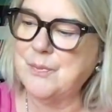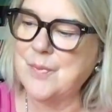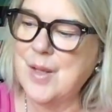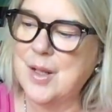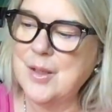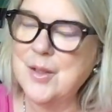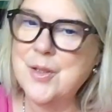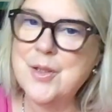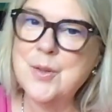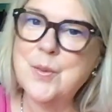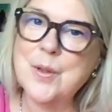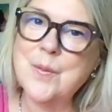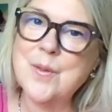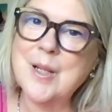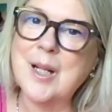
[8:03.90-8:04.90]
I'm going to do one
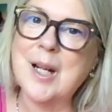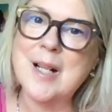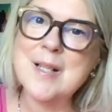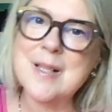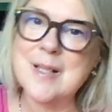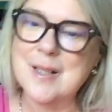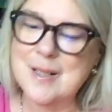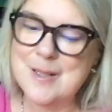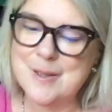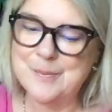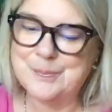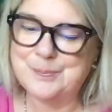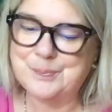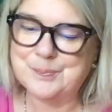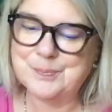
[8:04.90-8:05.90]
of the classics.
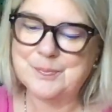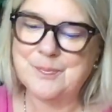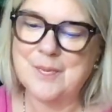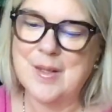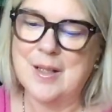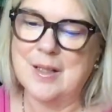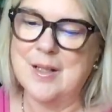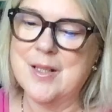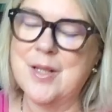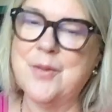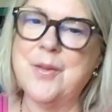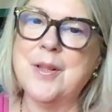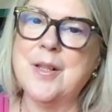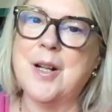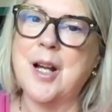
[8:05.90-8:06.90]

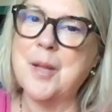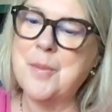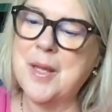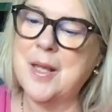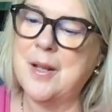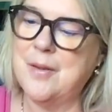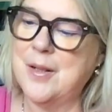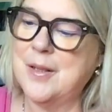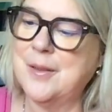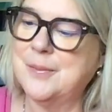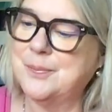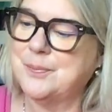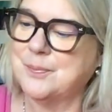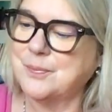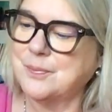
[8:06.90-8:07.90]
Considering that I'm here
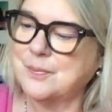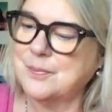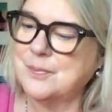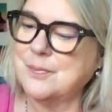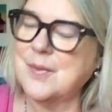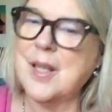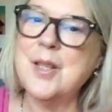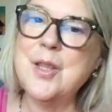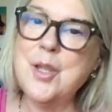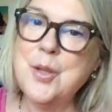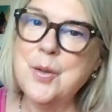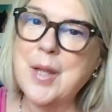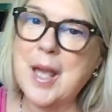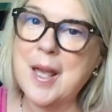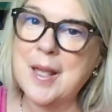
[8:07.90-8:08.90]
in the
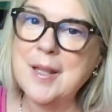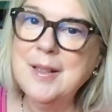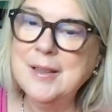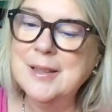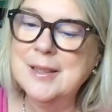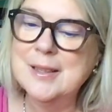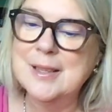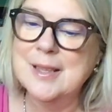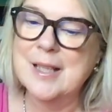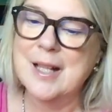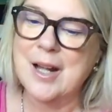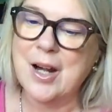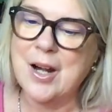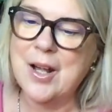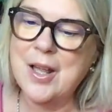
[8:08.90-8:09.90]
UK,
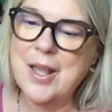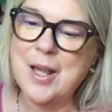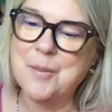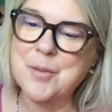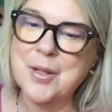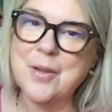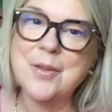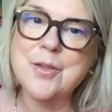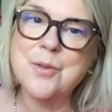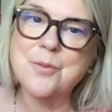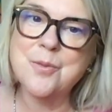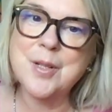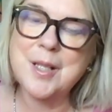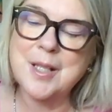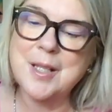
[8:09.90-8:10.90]
I am going to
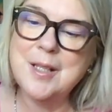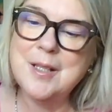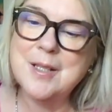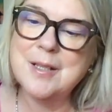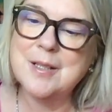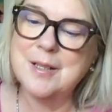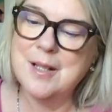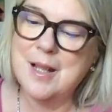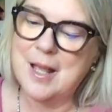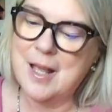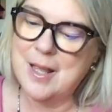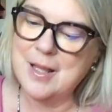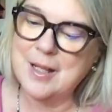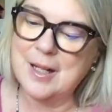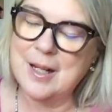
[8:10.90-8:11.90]
read
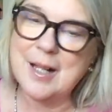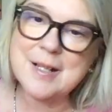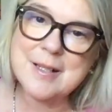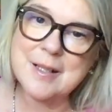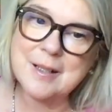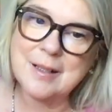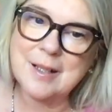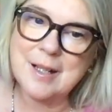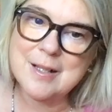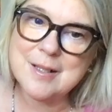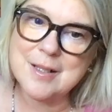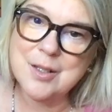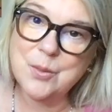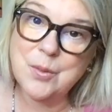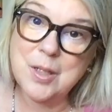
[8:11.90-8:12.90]
a classic
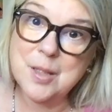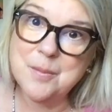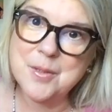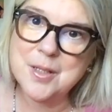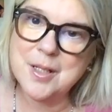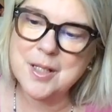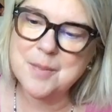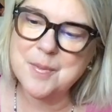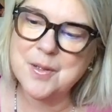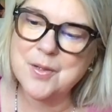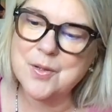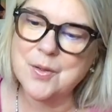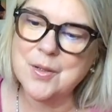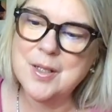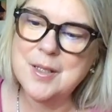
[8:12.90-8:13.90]
William Shakespeare
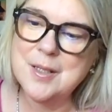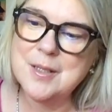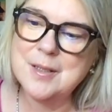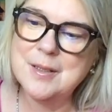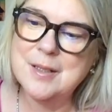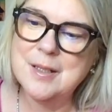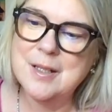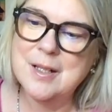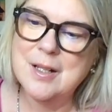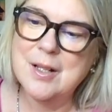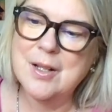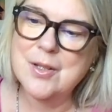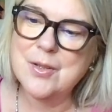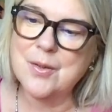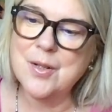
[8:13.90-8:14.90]
sonnet
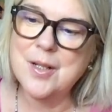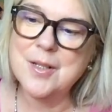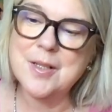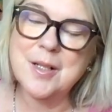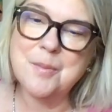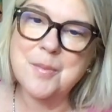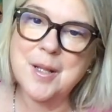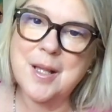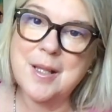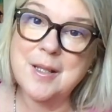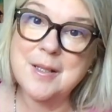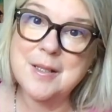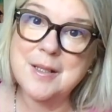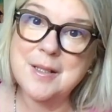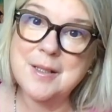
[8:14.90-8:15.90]
number
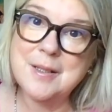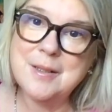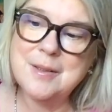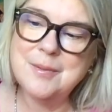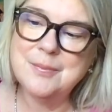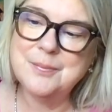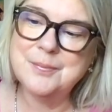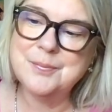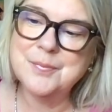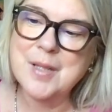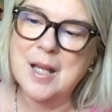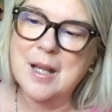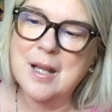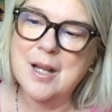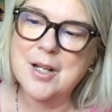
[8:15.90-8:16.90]
18.
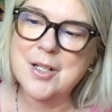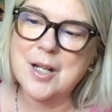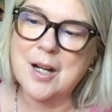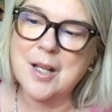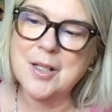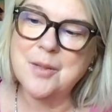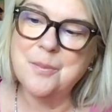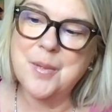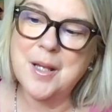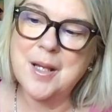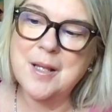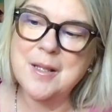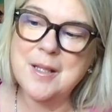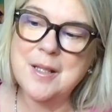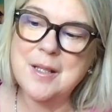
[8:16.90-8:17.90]
Shall I compare
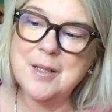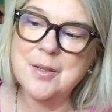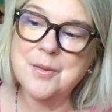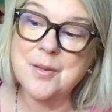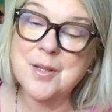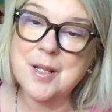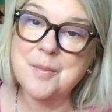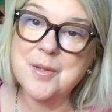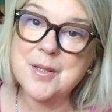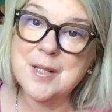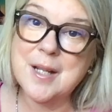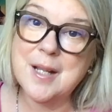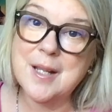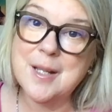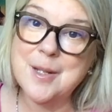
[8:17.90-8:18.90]
thee to a summer's
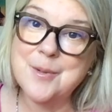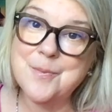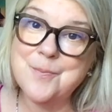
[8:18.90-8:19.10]
day?